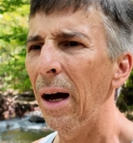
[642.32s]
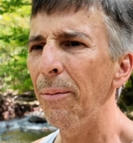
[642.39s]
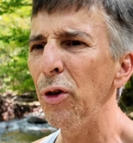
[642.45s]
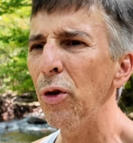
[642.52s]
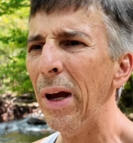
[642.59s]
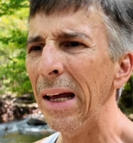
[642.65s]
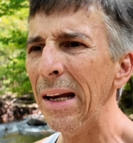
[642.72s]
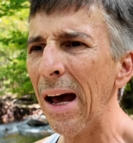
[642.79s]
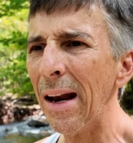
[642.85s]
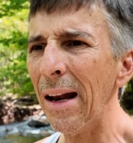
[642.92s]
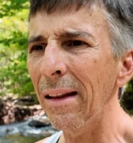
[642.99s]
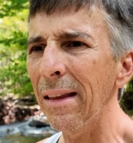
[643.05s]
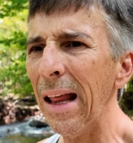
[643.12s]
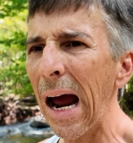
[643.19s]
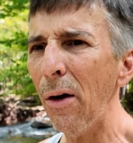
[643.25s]
You cannot
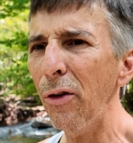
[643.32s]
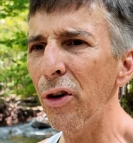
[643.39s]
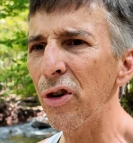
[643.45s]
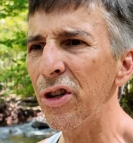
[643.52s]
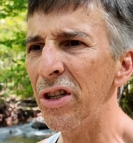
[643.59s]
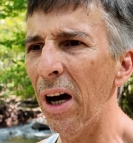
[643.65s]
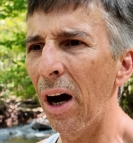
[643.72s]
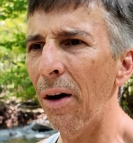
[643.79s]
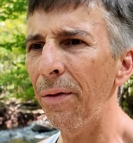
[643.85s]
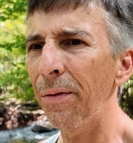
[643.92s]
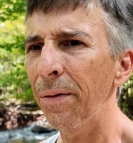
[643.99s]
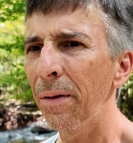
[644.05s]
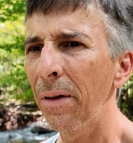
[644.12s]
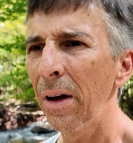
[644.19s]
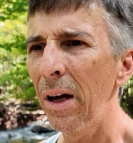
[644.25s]
allow
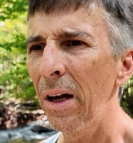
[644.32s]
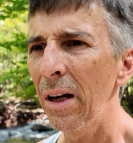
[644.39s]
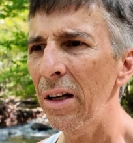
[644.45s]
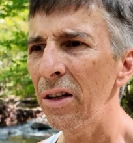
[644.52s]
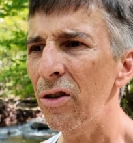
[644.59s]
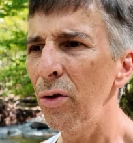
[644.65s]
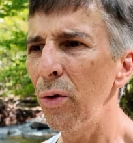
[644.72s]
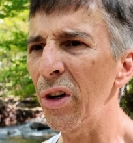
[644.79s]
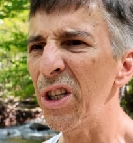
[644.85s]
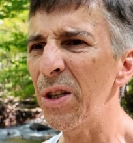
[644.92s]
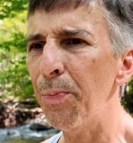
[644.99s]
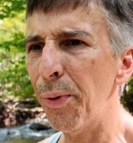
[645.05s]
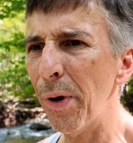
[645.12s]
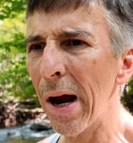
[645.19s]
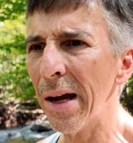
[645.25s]
yourself to
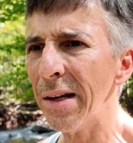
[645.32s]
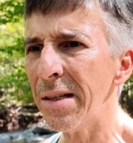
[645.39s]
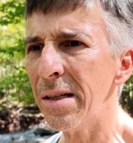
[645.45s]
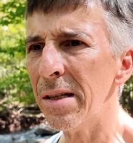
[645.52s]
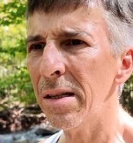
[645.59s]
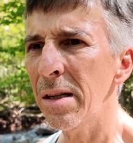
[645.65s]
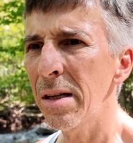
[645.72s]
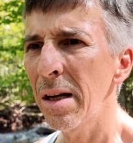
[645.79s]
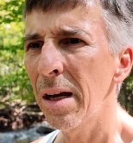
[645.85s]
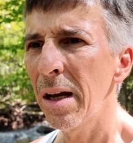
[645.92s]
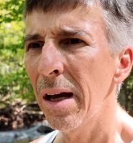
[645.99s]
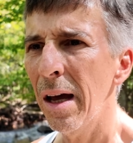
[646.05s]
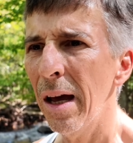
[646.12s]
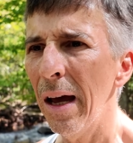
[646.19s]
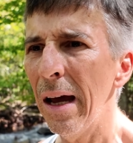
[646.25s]
express
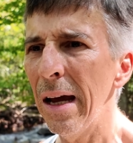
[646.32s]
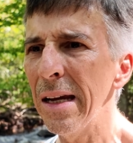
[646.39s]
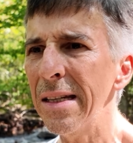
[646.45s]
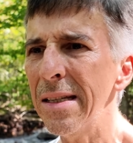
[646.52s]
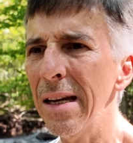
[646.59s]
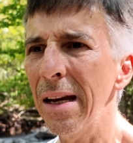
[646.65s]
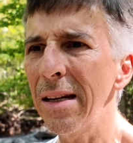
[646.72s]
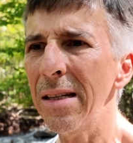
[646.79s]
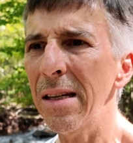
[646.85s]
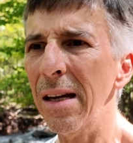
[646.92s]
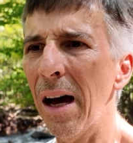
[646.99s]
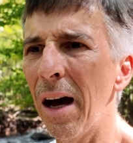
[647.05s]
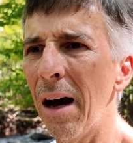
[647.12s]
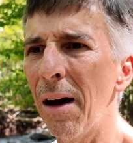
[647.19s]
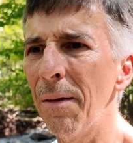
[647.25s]
a sense
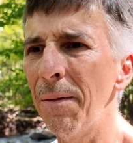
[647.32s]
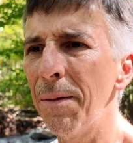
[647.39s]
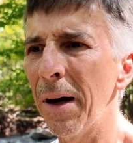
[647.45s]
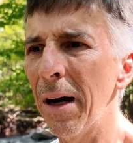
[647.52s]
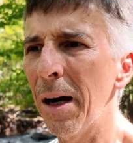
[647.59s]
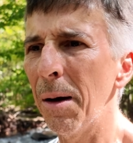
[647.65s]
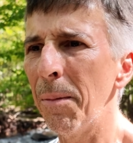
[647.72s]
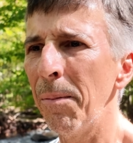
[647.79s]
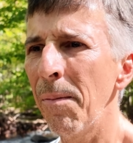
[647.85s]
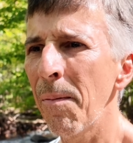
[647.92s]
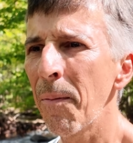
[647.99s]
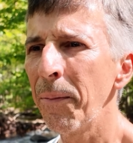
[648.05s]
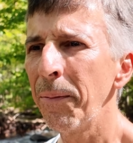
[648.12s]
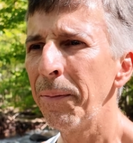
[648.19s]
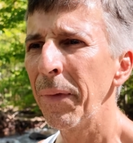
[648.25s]
of
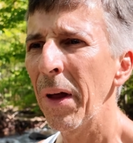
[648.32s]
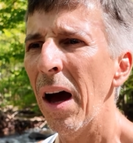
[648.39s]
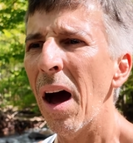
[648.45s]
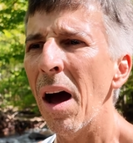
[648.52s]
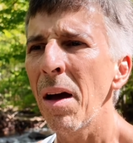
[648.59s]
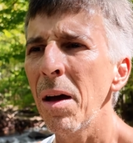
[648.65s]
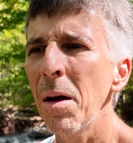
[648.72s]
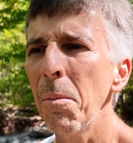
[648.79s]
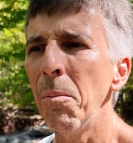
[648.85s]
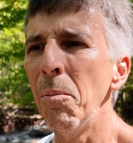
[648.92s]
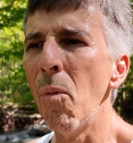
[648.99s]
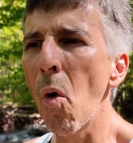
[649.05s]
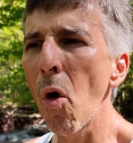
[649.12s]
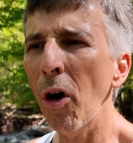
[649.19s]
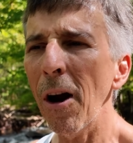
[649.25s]

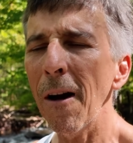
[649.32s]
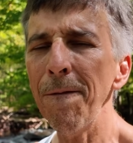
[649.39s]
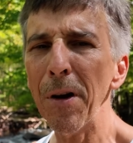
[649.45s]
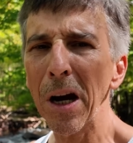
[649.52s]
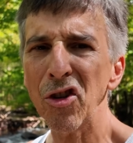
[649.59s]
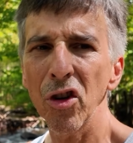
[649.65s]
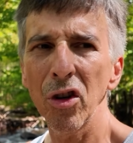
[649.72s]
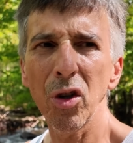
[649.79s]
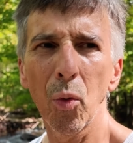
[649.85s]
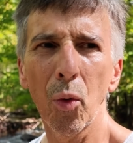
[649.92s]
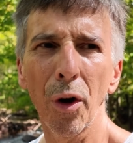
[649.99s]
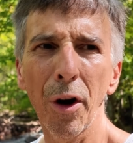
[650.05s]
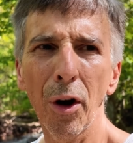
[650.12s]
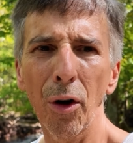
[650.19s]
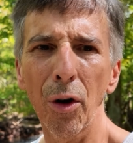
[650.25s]
more affection
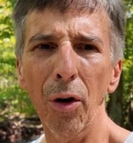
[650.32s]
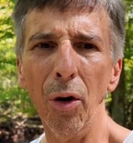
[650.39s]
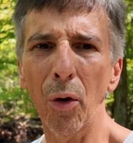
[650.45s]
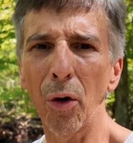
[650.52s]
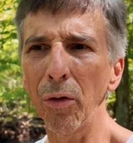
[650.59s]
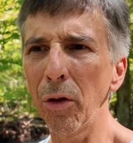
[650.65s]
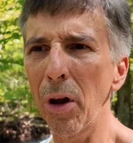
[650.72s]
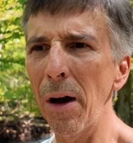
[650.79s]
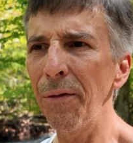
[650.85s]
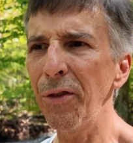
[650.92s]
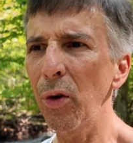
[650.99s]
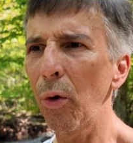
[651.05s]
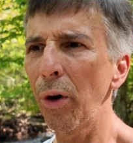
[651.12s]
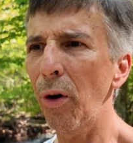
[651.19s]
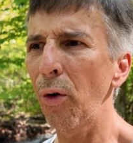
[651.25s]
toward her or love
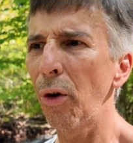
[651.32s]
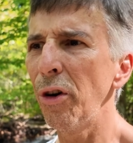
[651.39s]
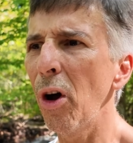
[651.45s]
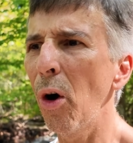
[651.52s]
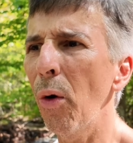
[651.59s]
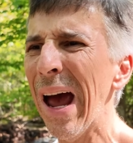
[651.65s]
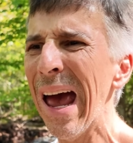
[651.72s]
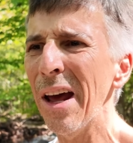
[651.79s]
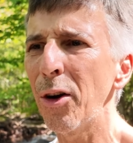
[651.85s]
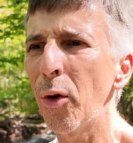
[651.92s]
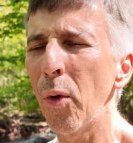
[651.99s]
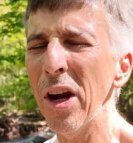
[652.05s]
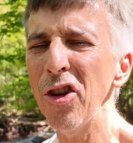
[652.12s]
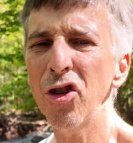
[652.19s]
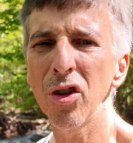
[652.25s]
toward her, no
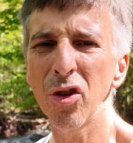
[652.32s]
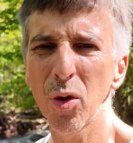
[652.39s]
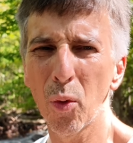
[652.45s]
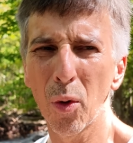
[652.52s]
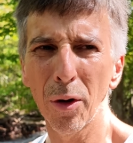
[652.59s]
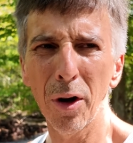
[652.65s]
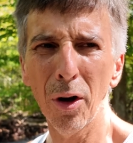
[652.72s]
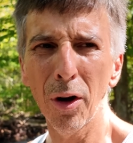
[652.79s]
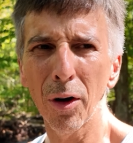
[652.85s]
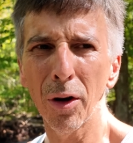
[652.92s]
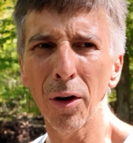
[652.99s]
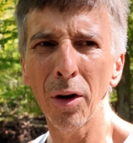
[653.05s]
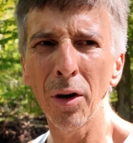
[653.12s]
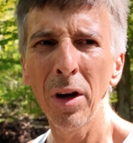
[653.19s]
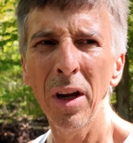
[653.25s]
adoration toward
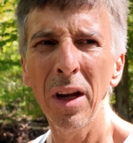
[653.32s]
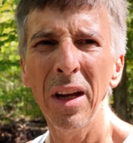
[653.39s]
her,